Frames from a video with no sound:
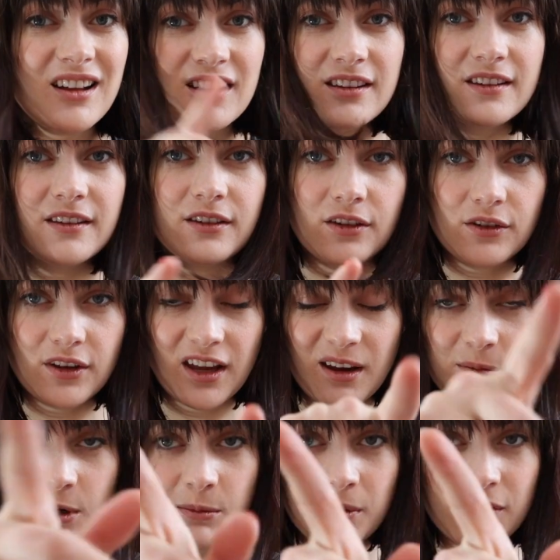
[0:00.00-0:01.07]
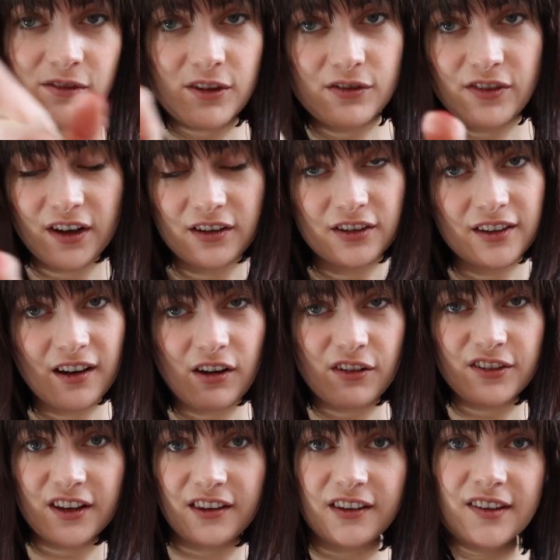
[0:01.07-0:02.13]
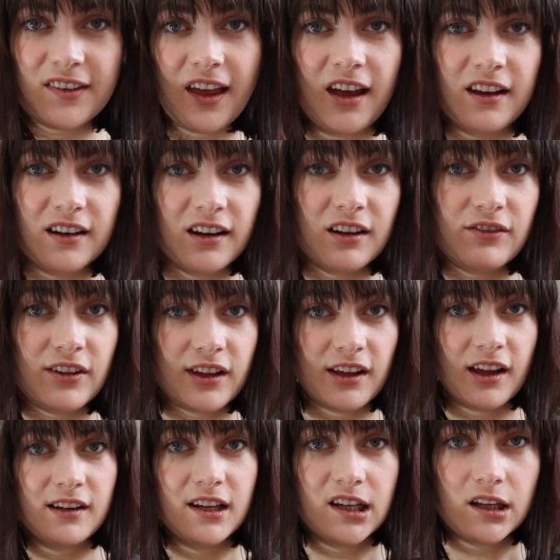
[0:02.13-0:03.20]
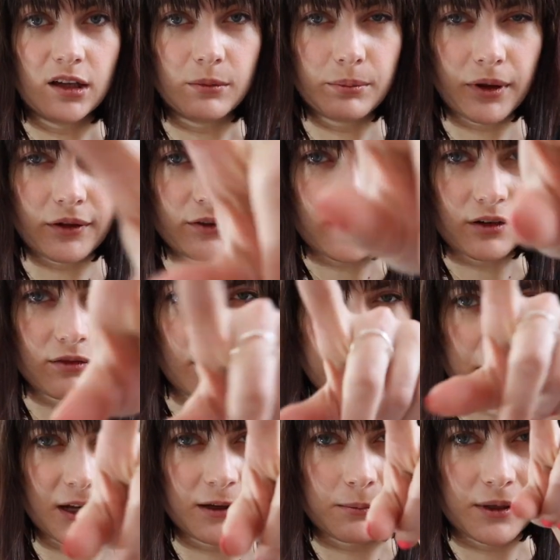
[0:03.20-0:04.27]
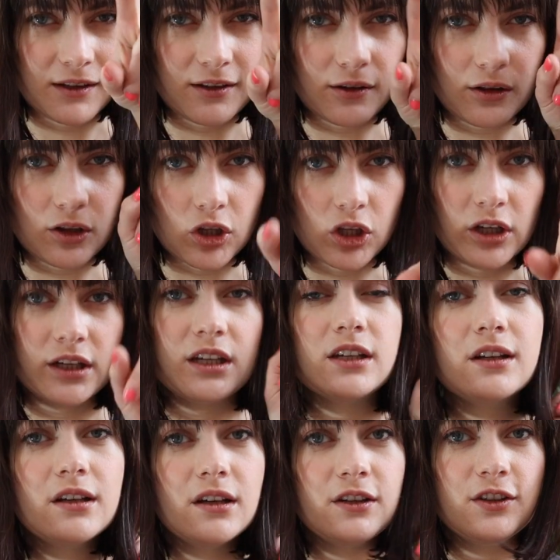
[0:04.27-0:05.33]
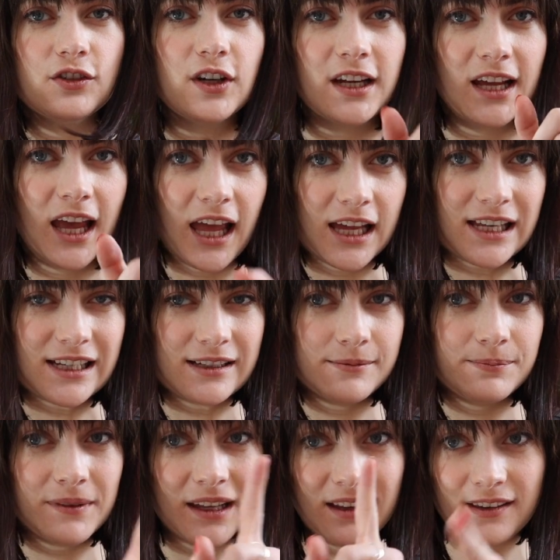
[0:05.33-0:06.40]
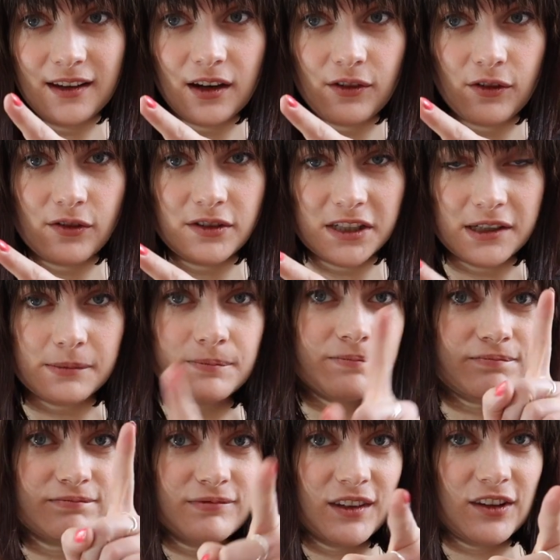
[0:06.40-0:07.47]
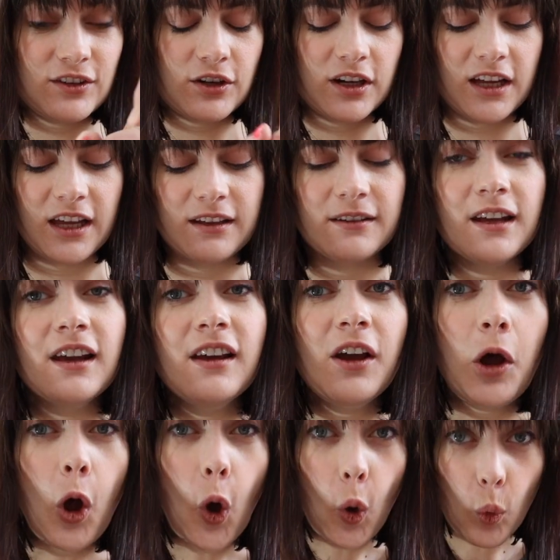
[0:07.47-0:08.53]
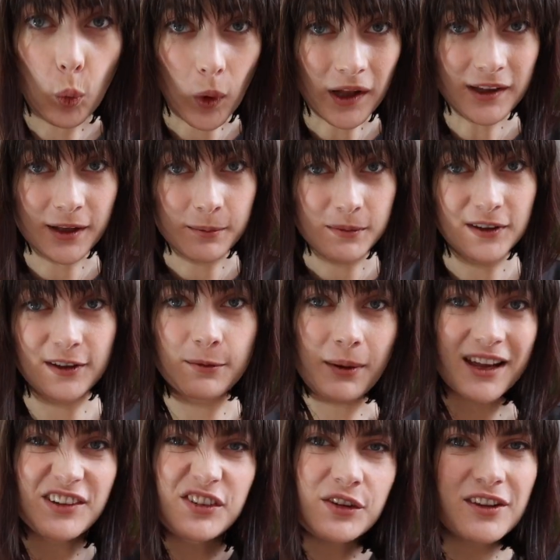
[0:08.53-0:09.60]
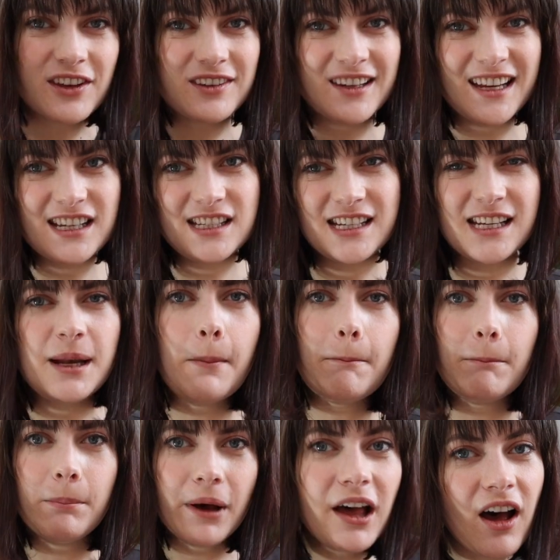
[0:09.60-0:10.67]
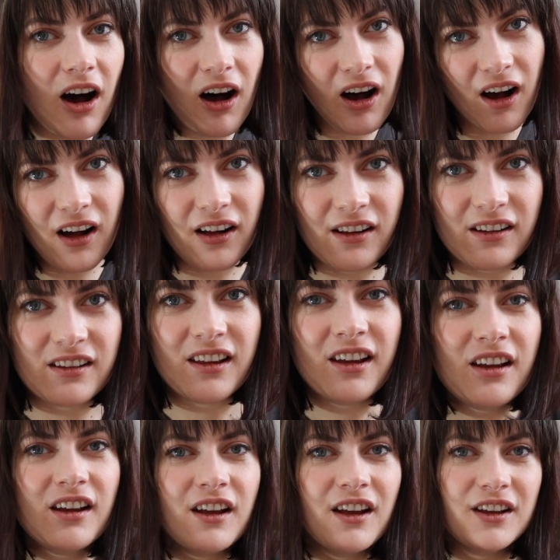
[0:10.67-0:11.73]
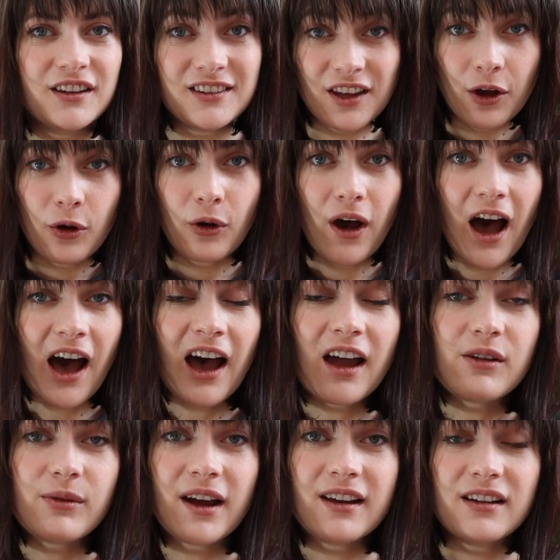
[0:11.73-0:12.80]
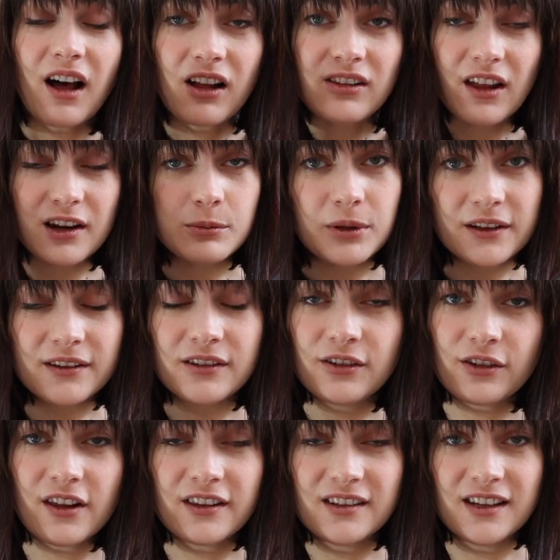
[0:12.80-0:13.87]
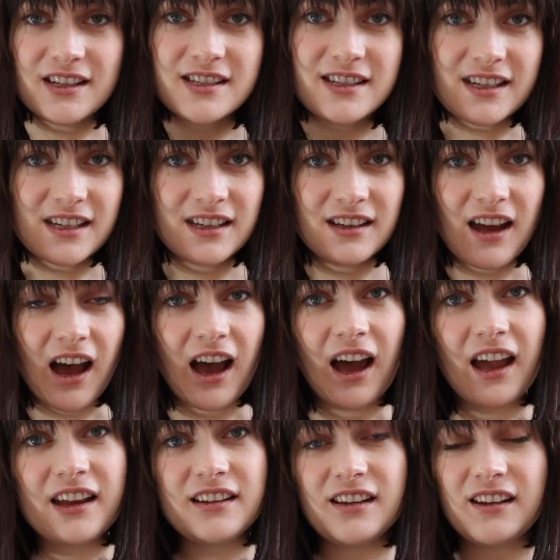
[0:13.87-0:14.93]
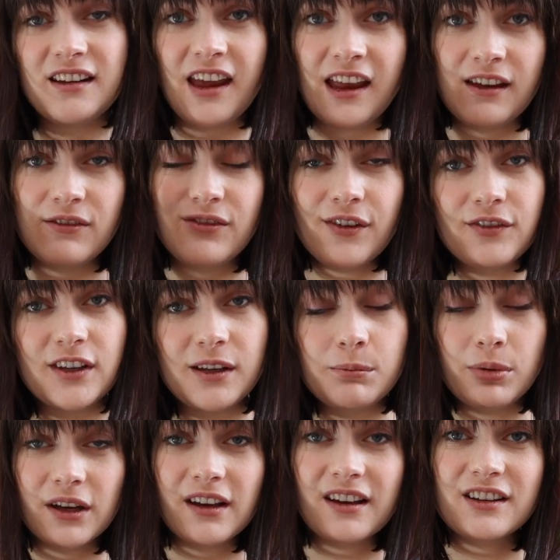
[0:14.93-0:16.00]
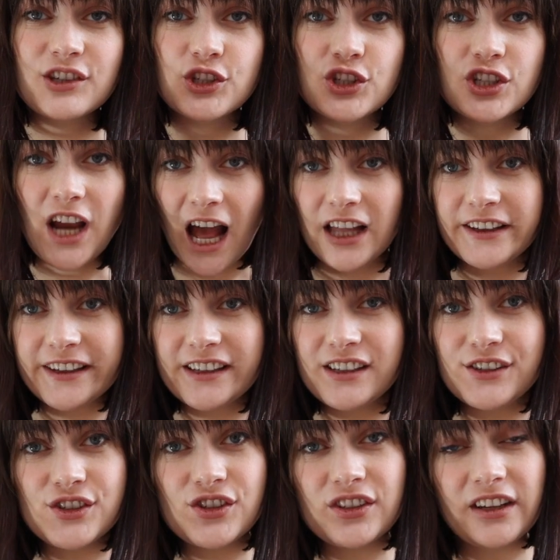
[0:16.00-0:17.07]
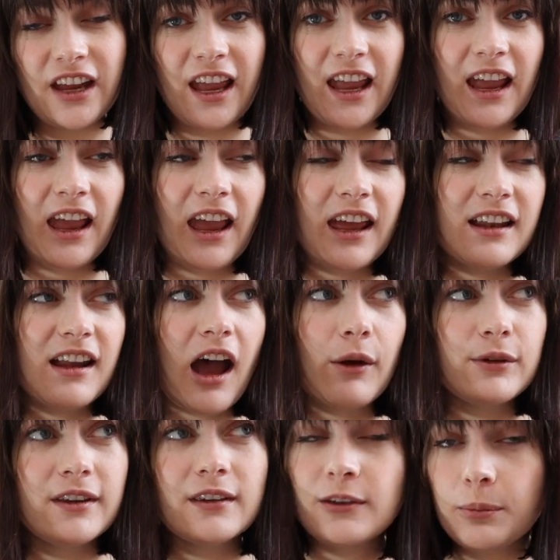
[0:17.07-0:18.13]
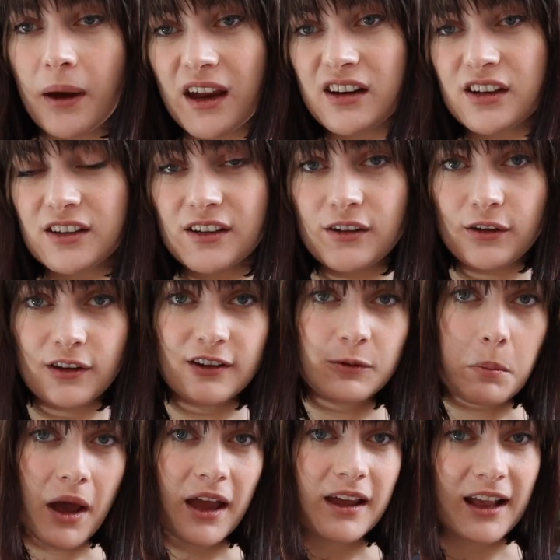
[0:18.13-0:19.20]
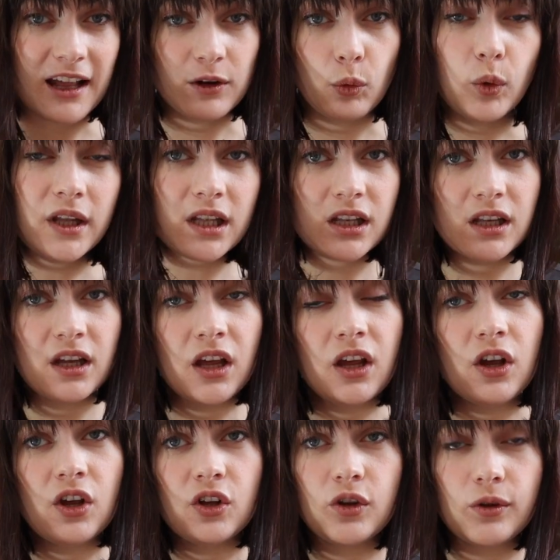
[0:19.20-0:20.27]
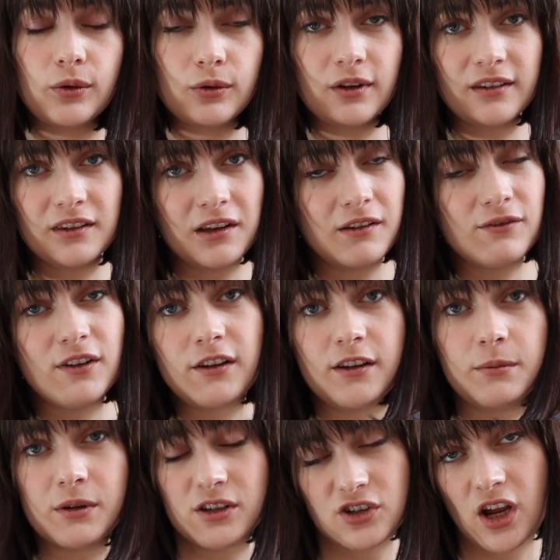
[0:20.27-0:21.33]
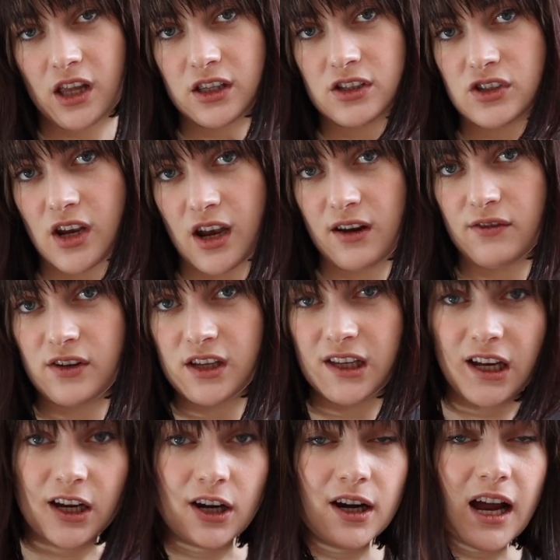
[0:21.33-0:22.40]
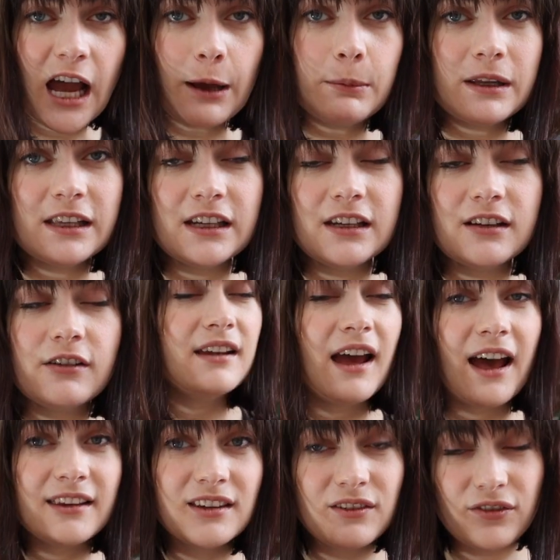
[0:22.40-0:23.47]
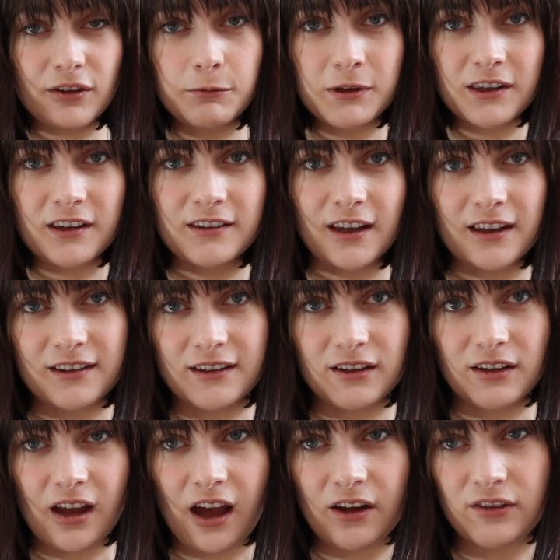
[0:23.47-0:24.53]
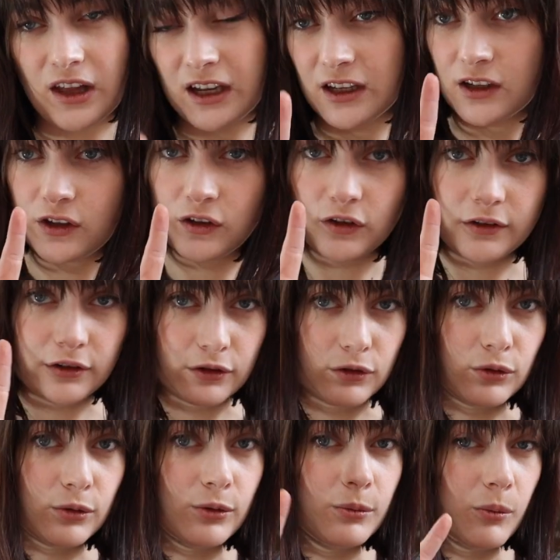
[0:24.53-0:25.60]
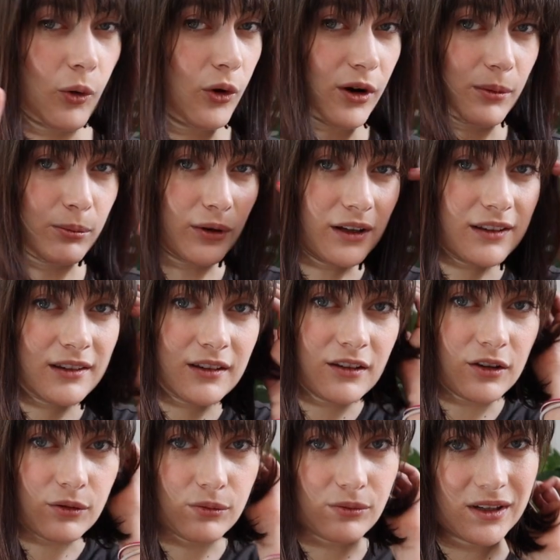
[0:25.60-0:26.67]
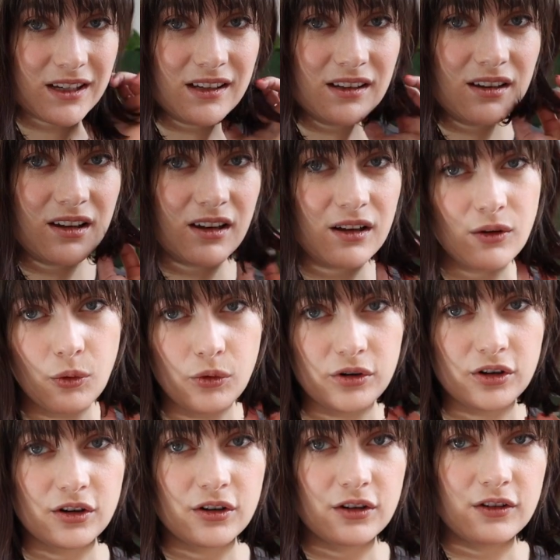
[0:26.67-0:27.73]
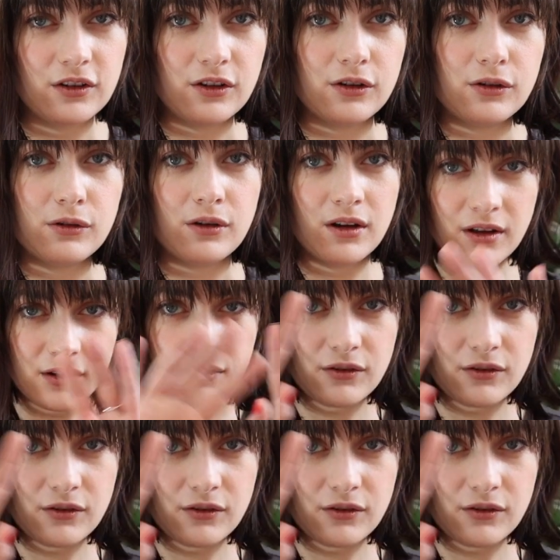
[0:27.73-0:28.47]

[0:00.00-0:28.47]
This is a new camera. My viewfinder is now off to the side and I feel like I need a little post-it reminding me to look straight ahead instead of over here. Straight ahead. Welcome to my 2018 book haul. So I read a lot of books in 2018. I did a 50 book challenge and I was inspired to do this by Hannah Witton who does a 50 book challenge every year I believe. And as of filming this I still have like two more books to read in order to